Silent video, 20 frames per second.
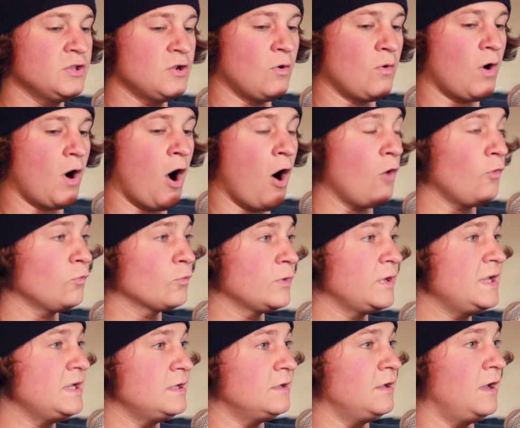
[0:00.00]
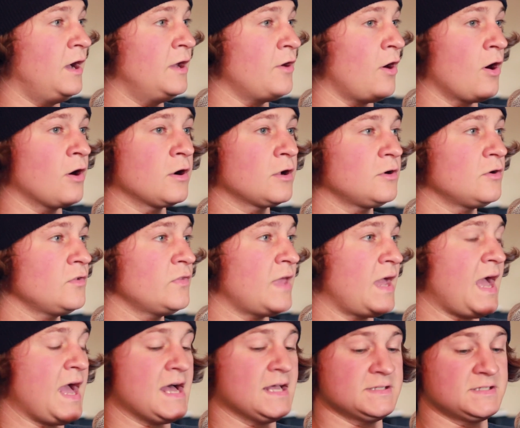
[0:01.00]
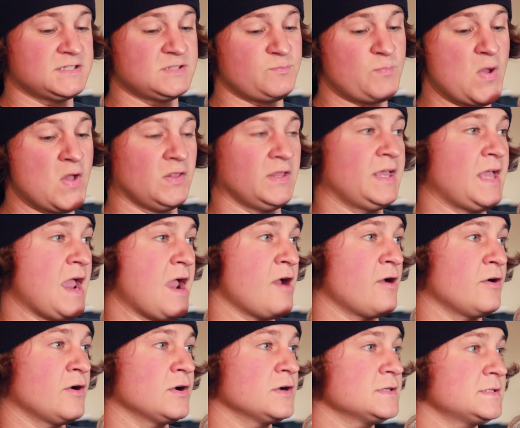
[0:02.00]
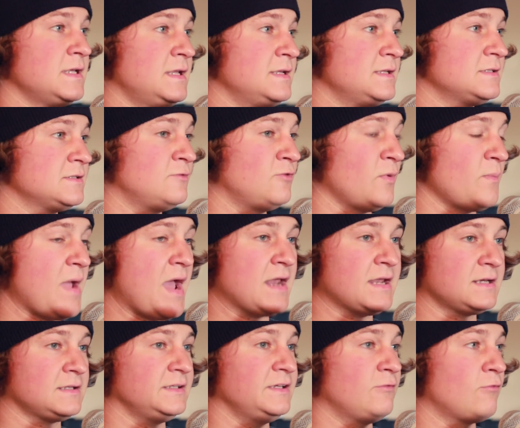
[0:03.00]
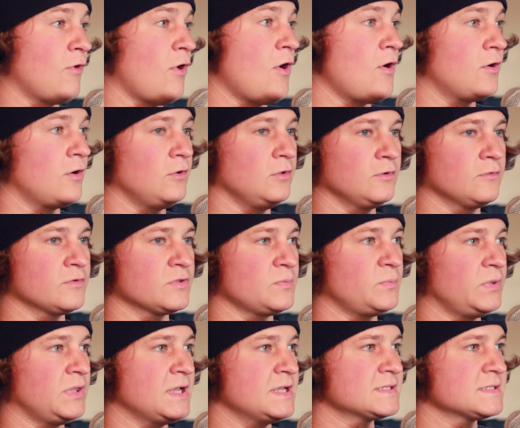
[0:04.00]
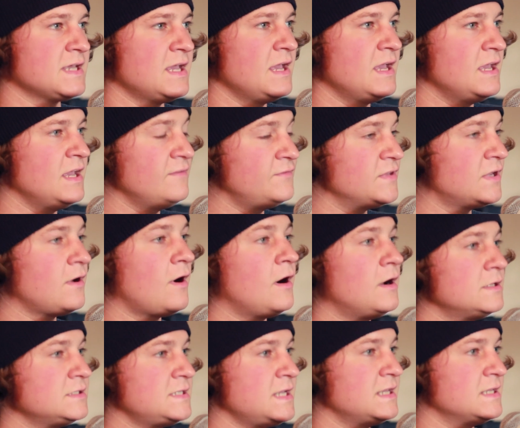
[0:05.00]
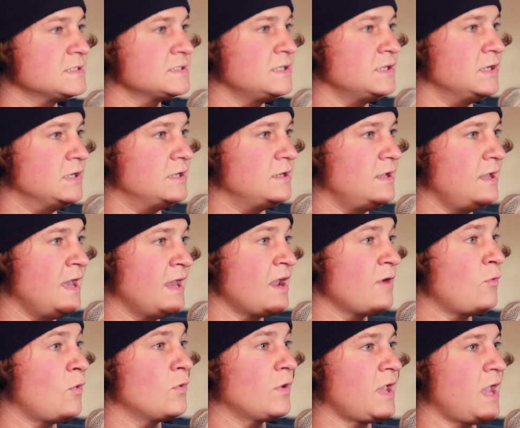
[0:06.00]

You know, I'll read an article that has spelling errors and it's grammatically wrong all over the place if the content is good, and I won't